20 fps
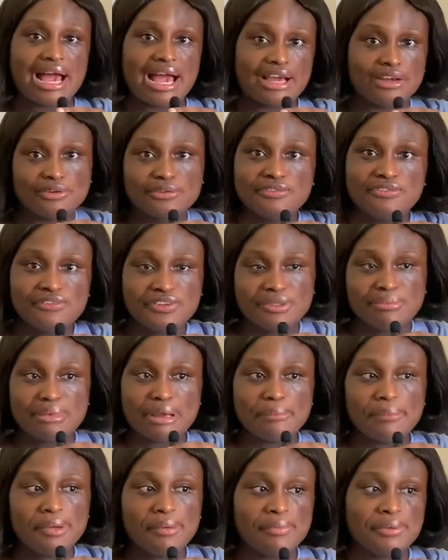I could feed
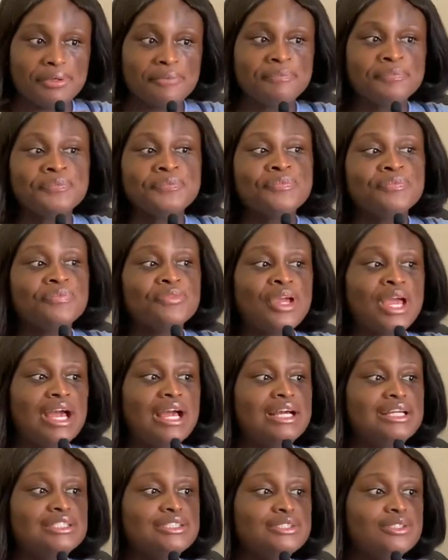my baby.
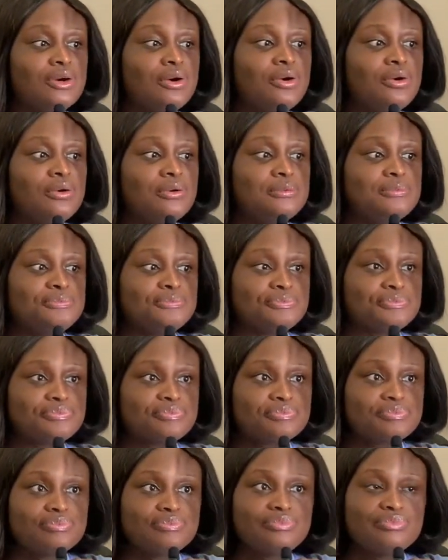So
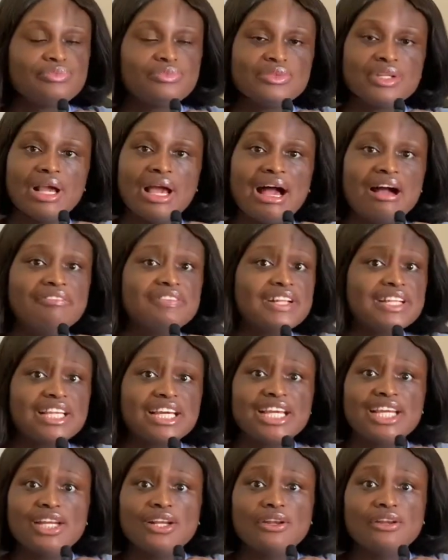after
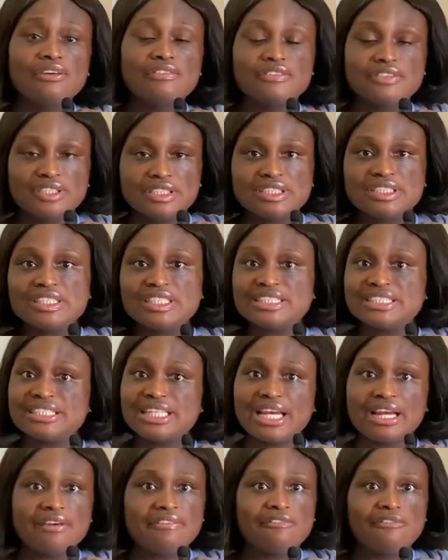taking all of this, it
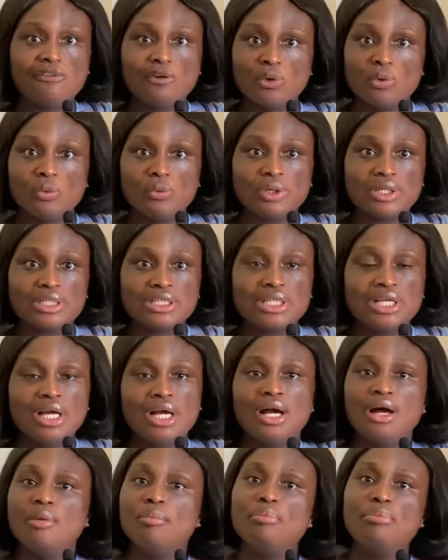started flowing.
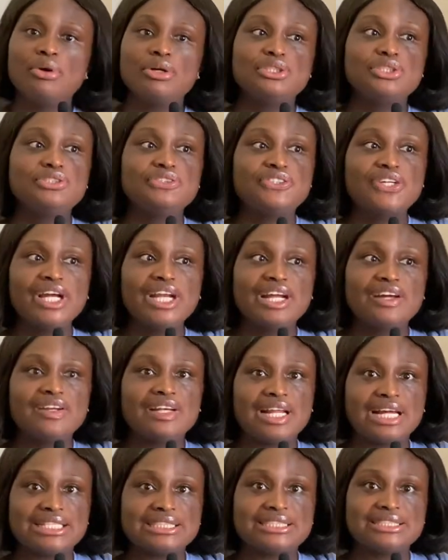But you find out
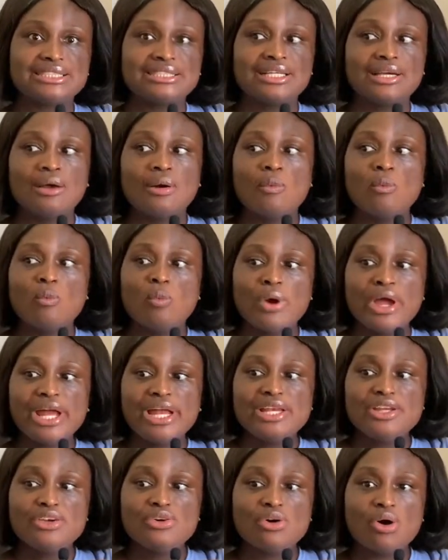that
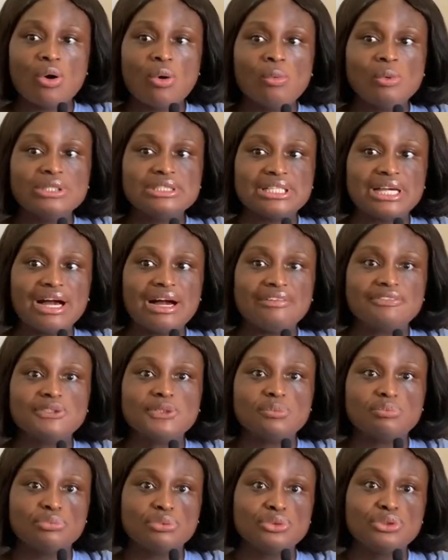when you always have
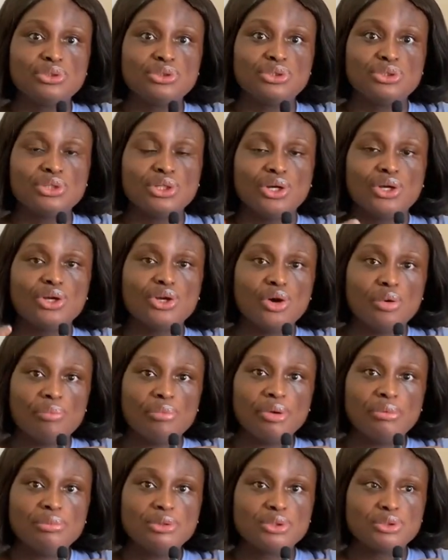to put your
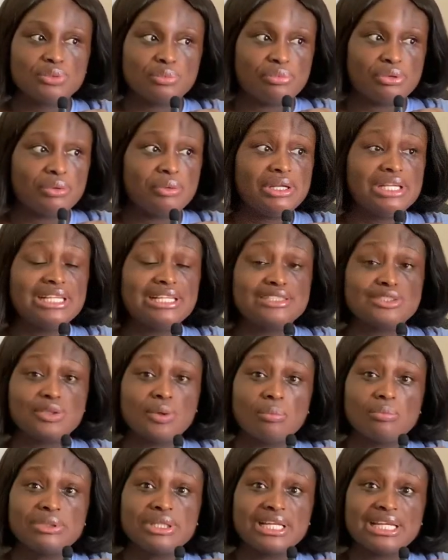baby to breast, when
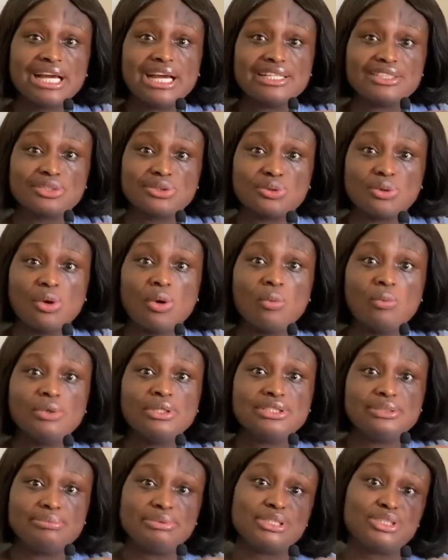something has to
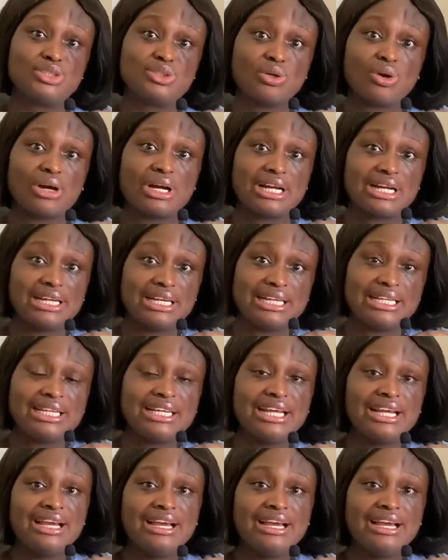always be sucking